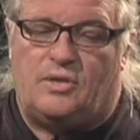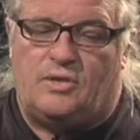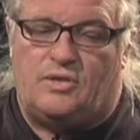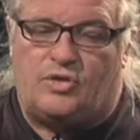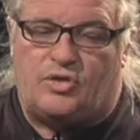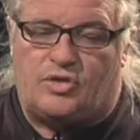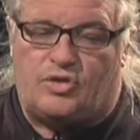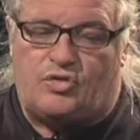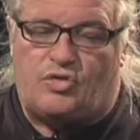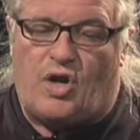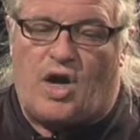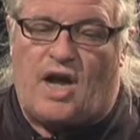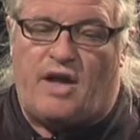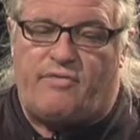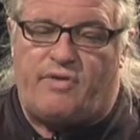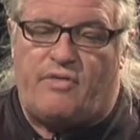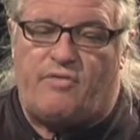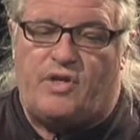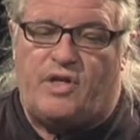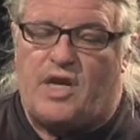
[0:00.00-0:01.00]

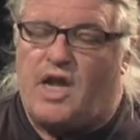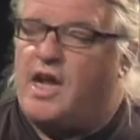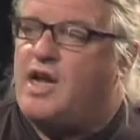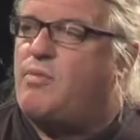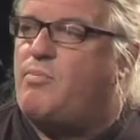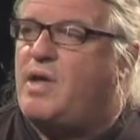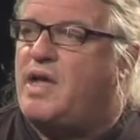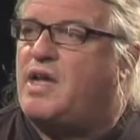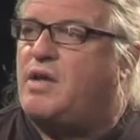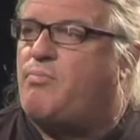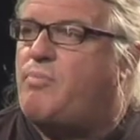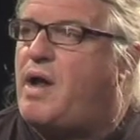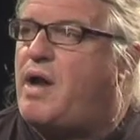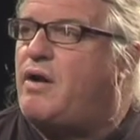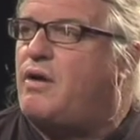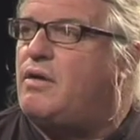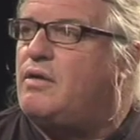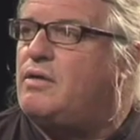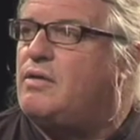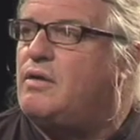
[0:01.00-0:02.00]
strive every day to make it
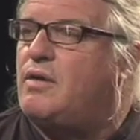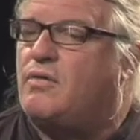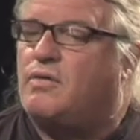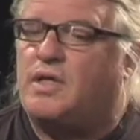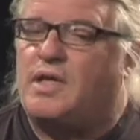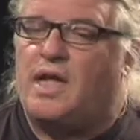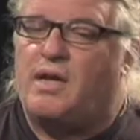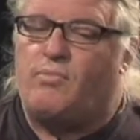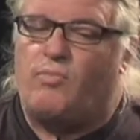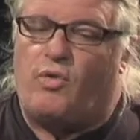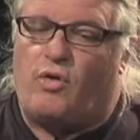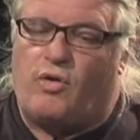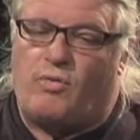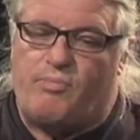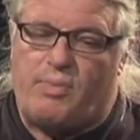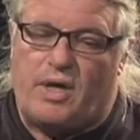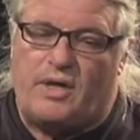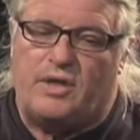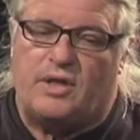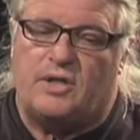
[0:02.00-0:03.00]
better, you know, to get more
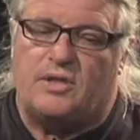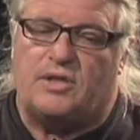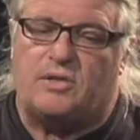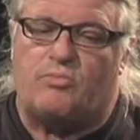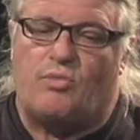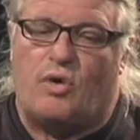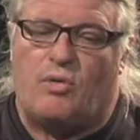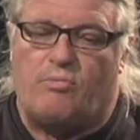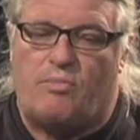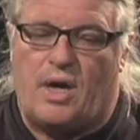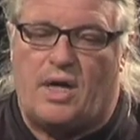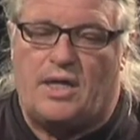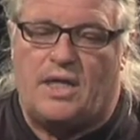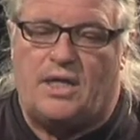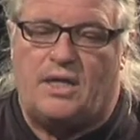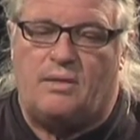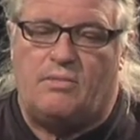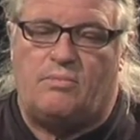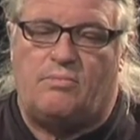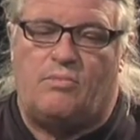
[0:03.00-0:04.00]
abundance, more
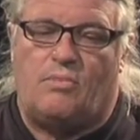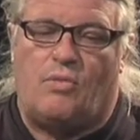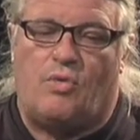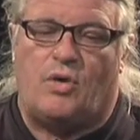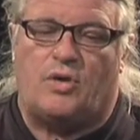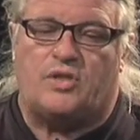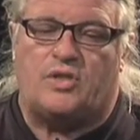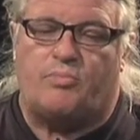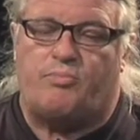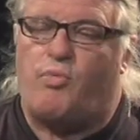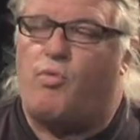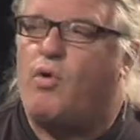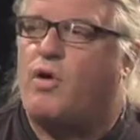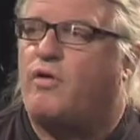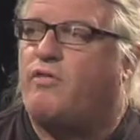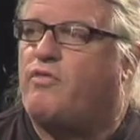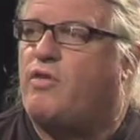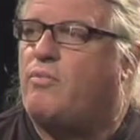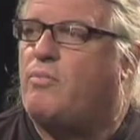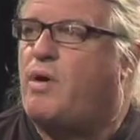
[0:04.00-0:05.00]
money, more
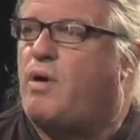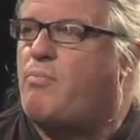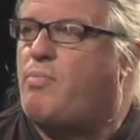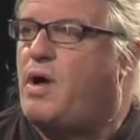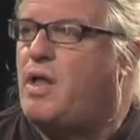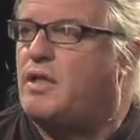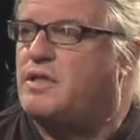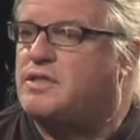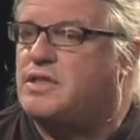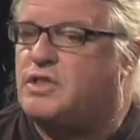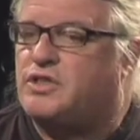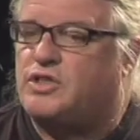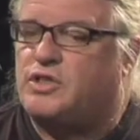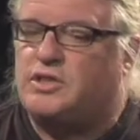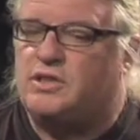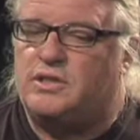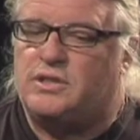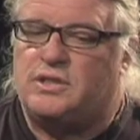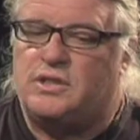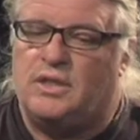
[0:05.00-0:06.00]
support from our
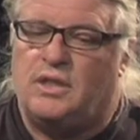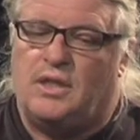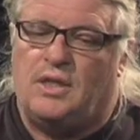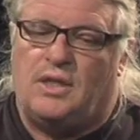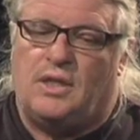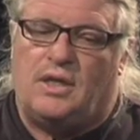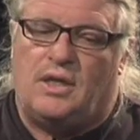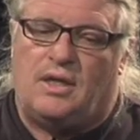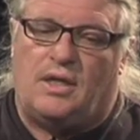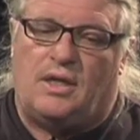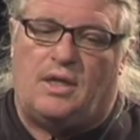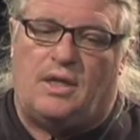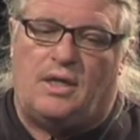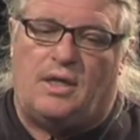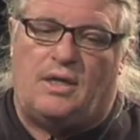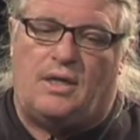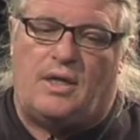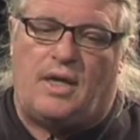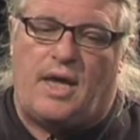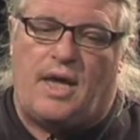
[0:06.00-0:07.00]
politicians
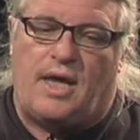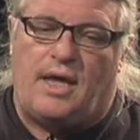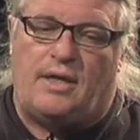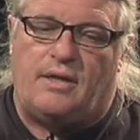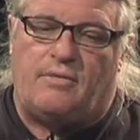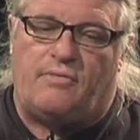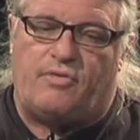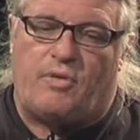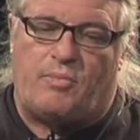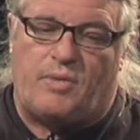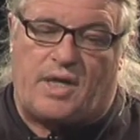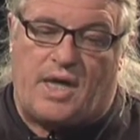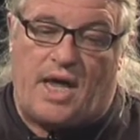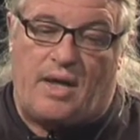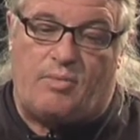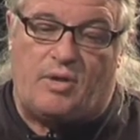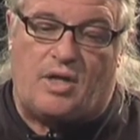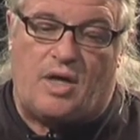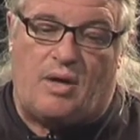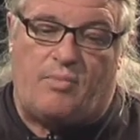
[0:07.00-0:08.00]
and from the
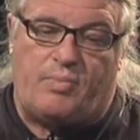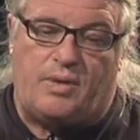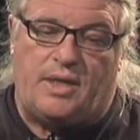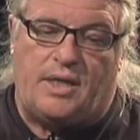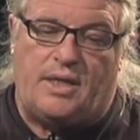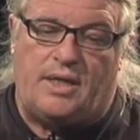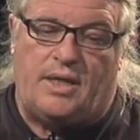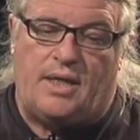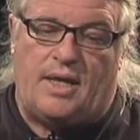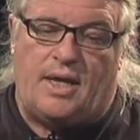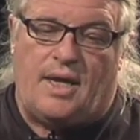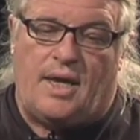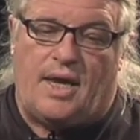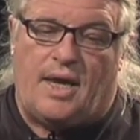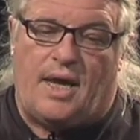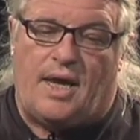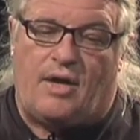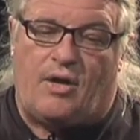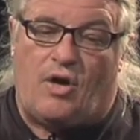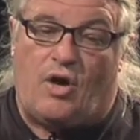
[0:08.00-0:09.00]
cable company,
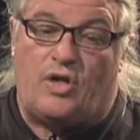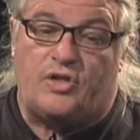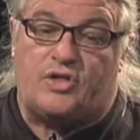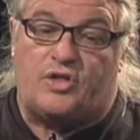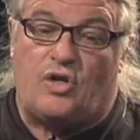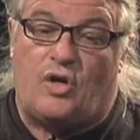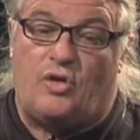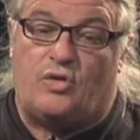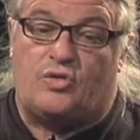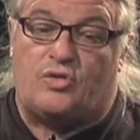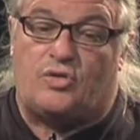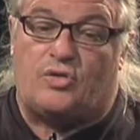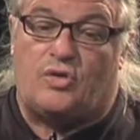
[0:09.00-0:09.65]
and also